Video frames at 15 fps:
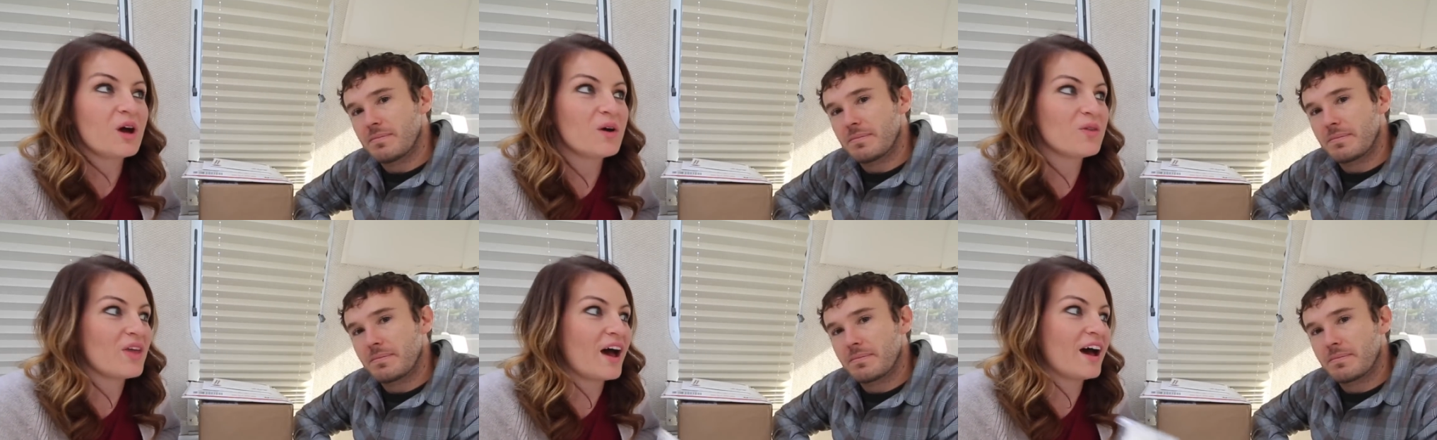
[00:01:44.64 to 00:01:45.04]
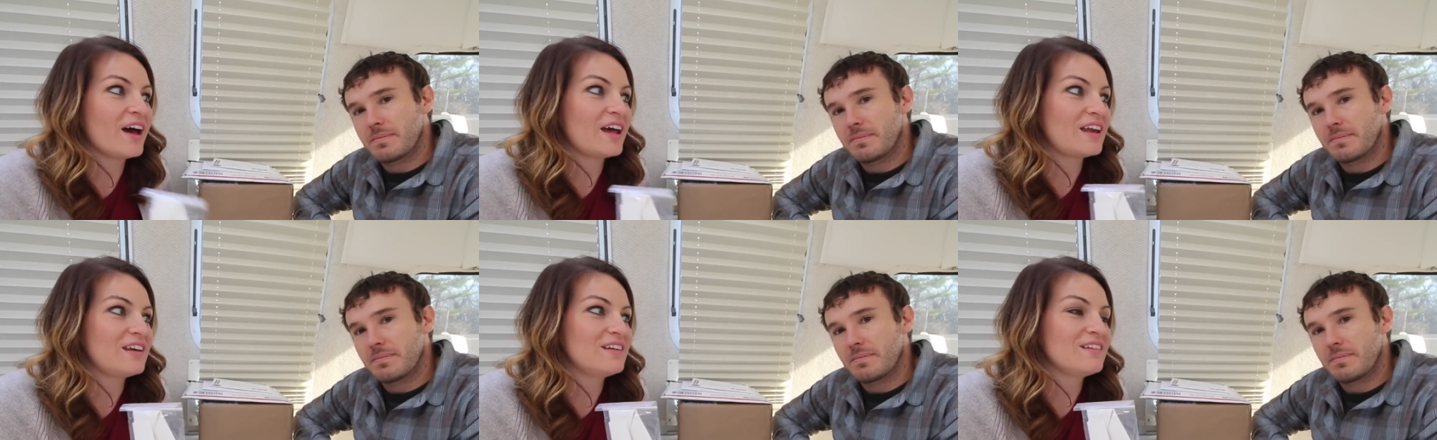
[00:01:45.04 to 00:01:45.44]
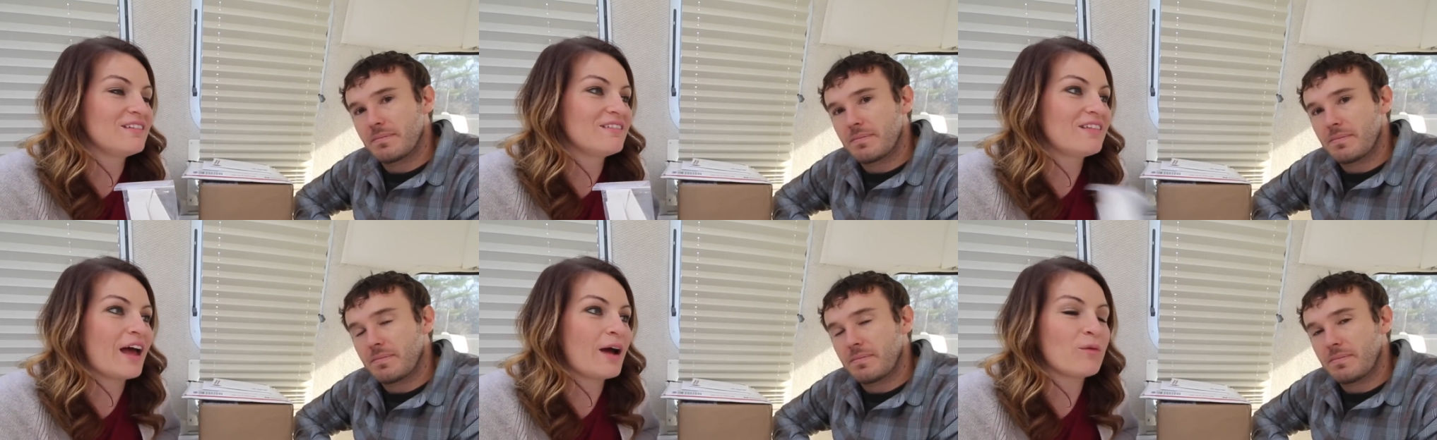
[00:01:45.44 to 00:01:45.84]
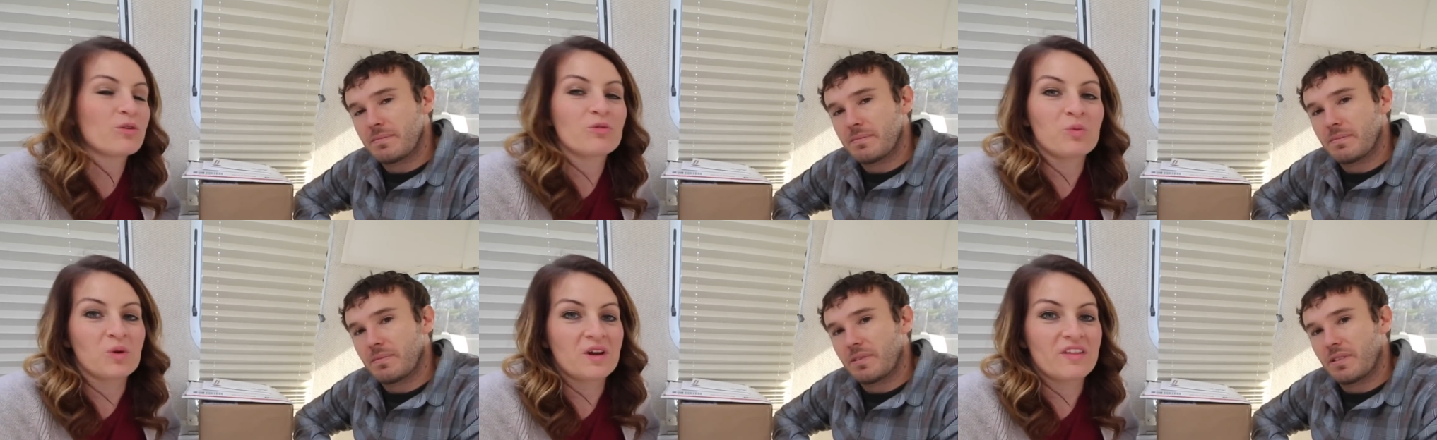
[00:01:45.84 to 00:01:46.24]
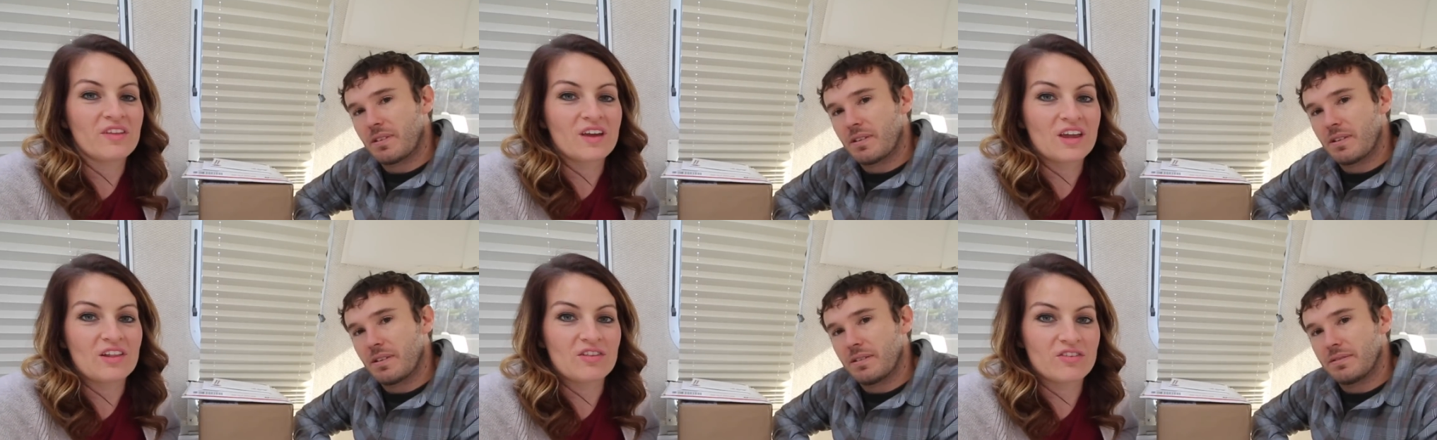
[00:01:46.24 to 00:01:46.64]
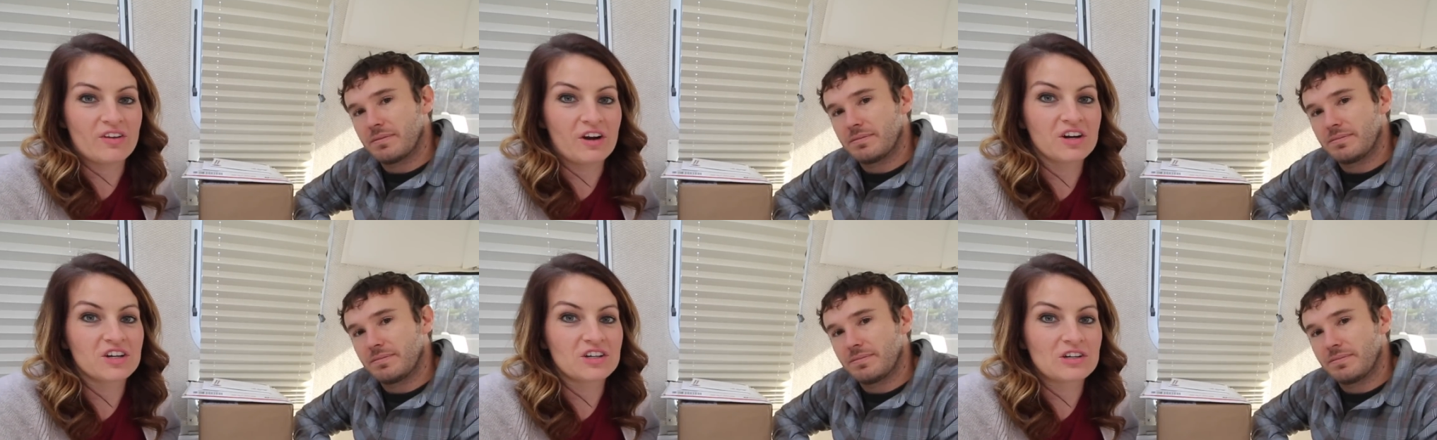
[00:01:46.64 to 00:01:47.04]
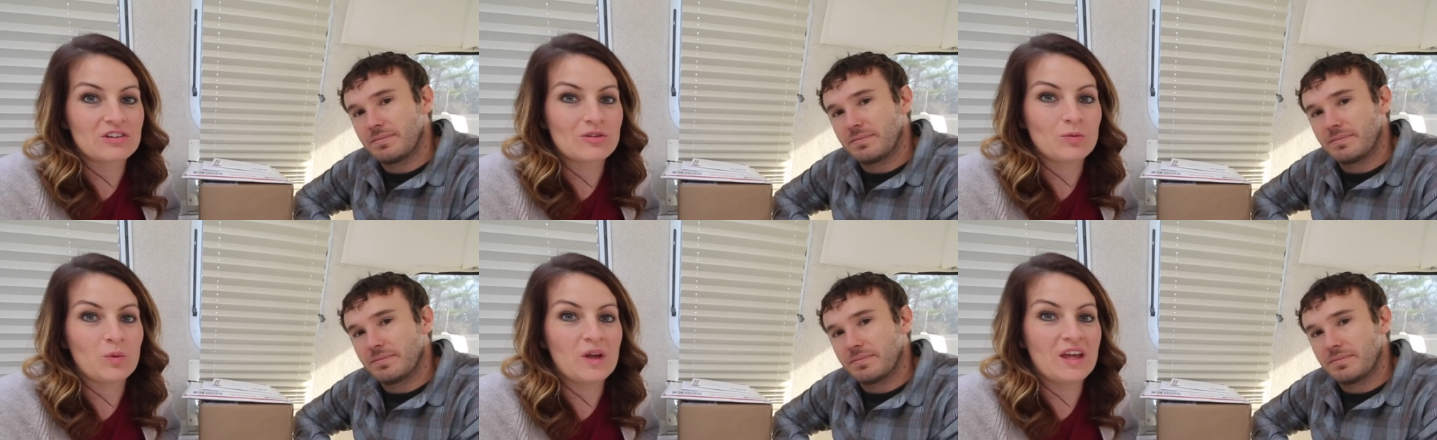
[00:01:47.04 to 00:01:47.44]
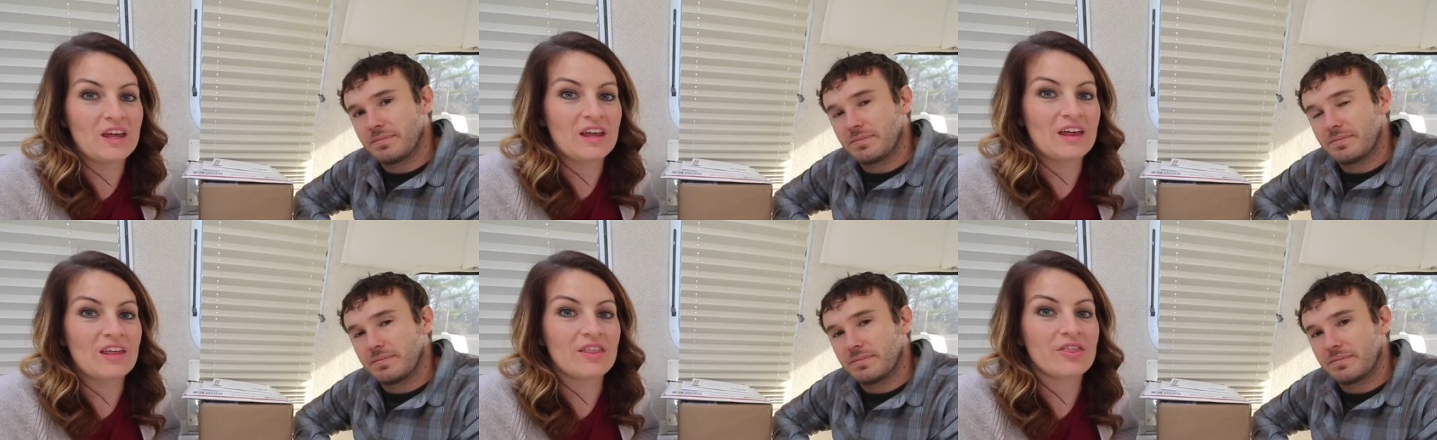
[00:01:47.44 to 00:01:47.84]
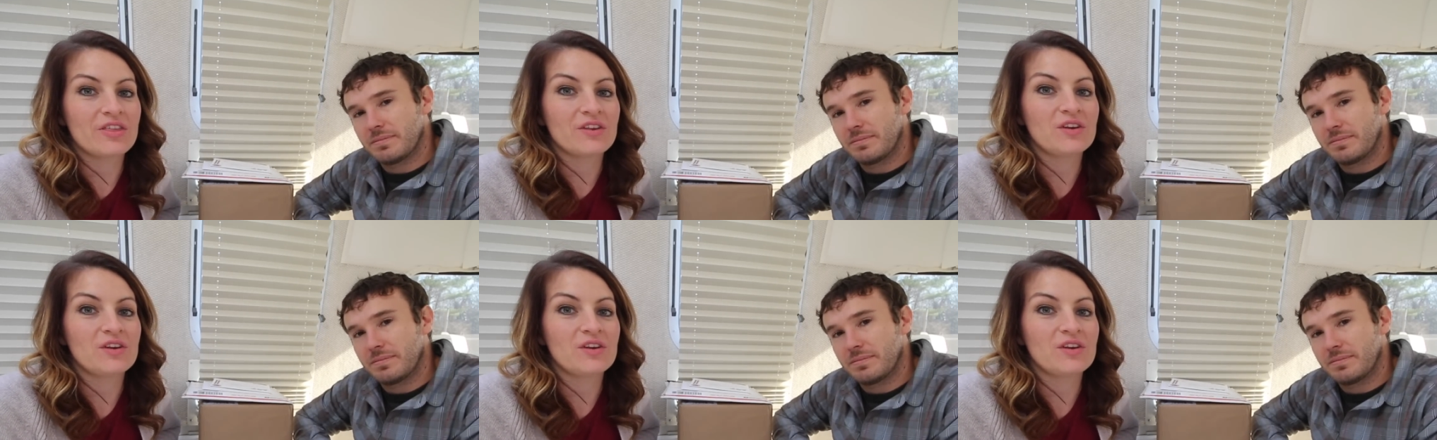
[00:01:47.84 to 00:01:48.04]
Speaker 1: know that that was one of the concerns with